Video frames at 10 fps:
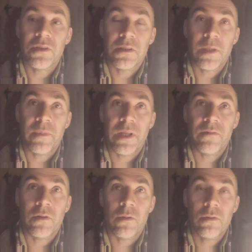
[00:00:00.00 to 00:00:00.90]
come and
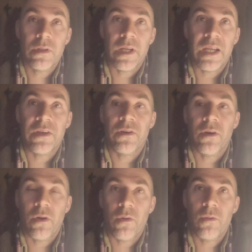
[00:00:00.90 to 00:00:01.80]
have a look and
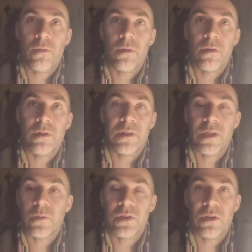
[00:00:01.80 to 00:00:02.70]
know that
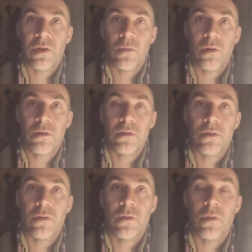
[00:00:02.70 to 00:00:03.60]
there was no rot,
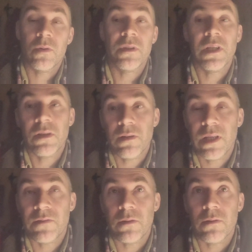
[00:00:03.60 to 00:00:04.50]
or did he not
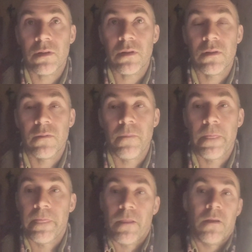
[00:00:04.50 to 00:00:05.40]
have a look?
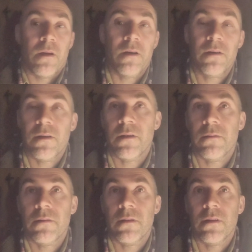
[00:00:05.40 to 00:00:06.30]
I don't know.
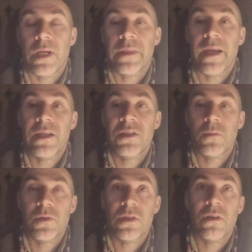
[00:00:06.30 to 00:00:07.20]
And the agent
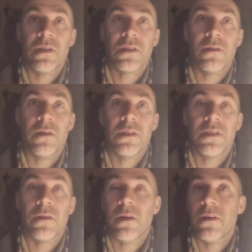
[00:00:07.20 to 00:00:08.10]
was a nice guy,
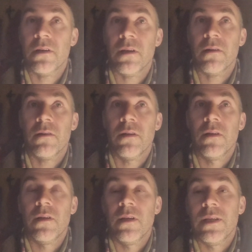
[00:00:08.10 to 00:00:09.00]
so I don't know.
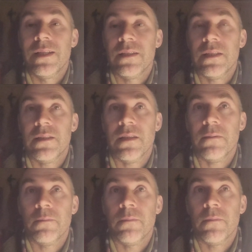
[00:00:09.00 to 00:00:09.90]
Did the